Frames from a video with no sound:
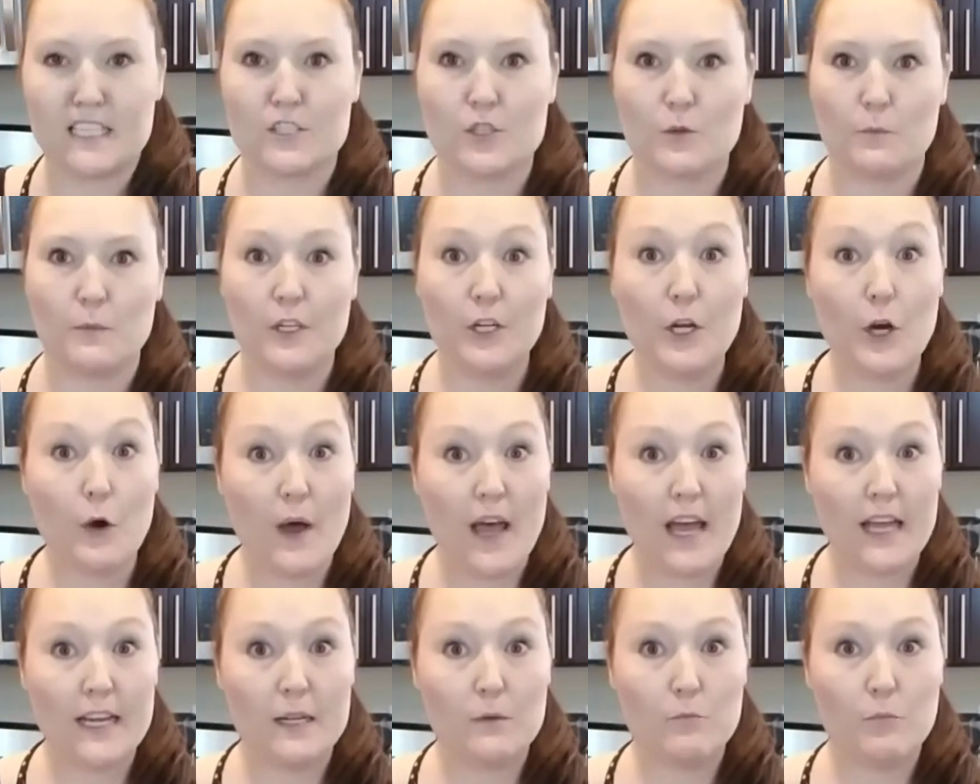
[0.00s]
So I'm gonna go
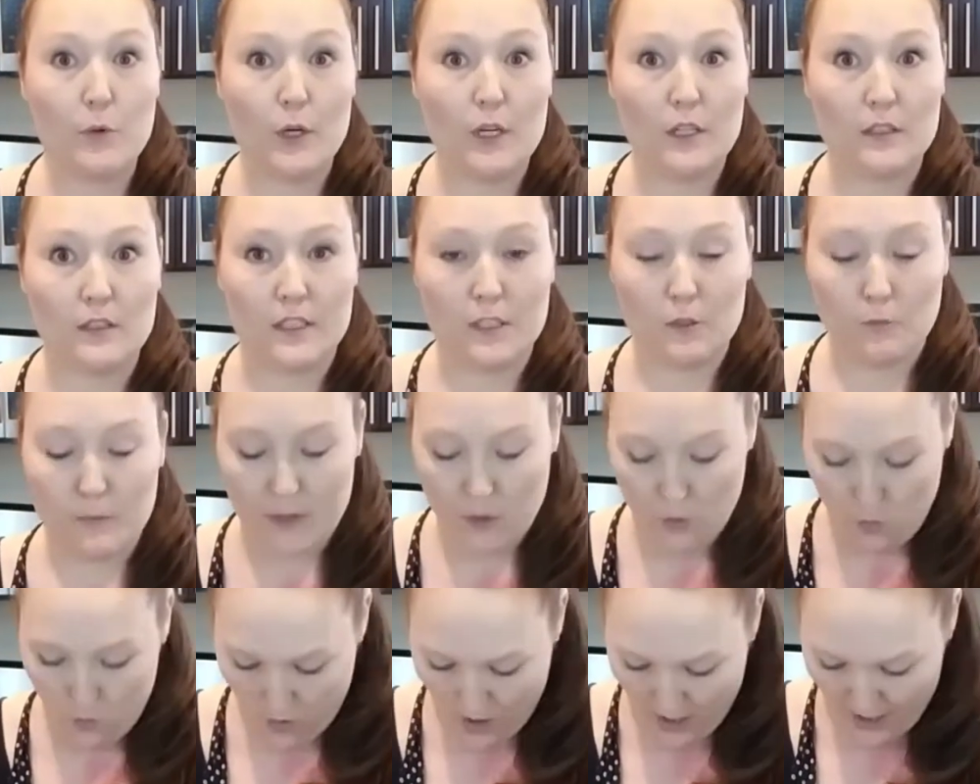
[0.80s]
ahead and put a little bit
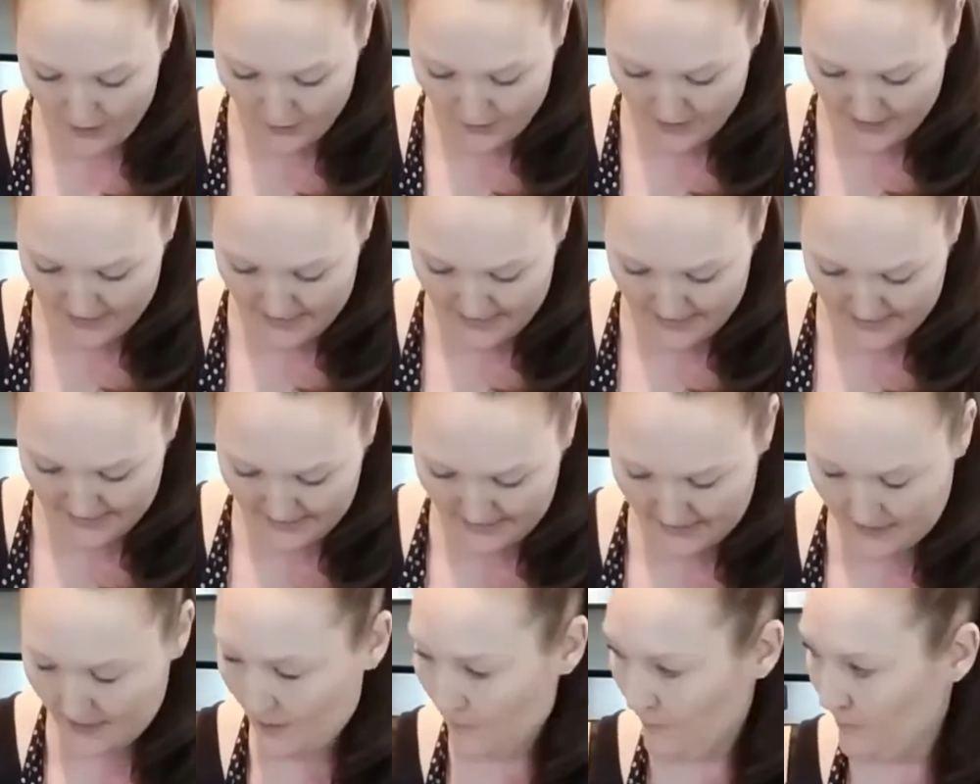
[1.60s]
of water in
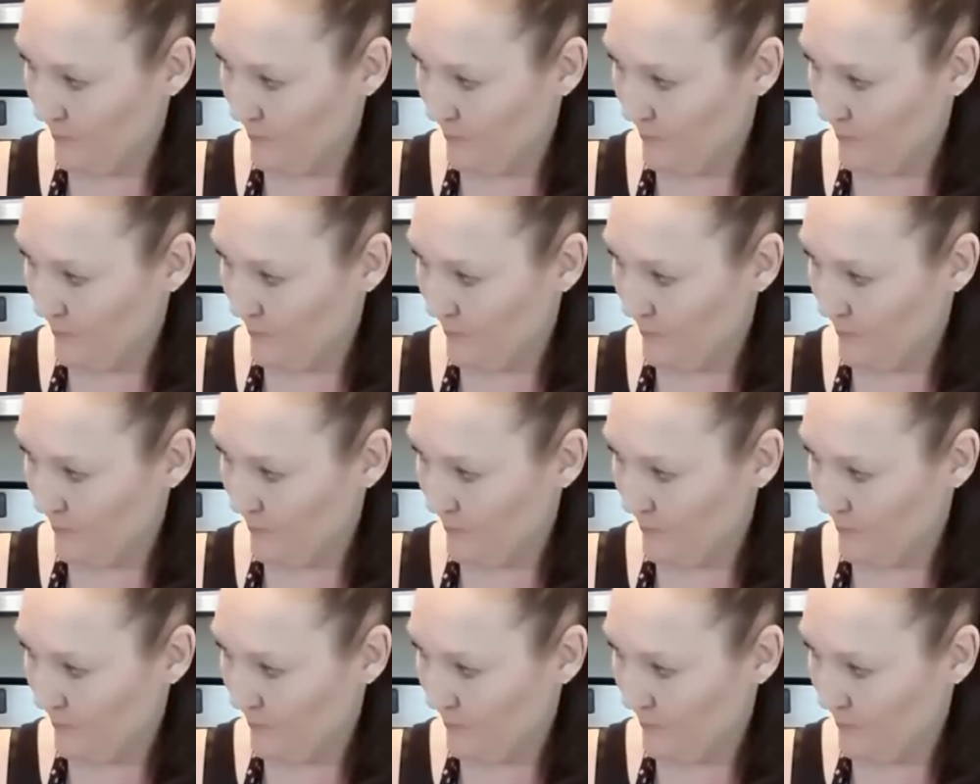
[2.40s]
this.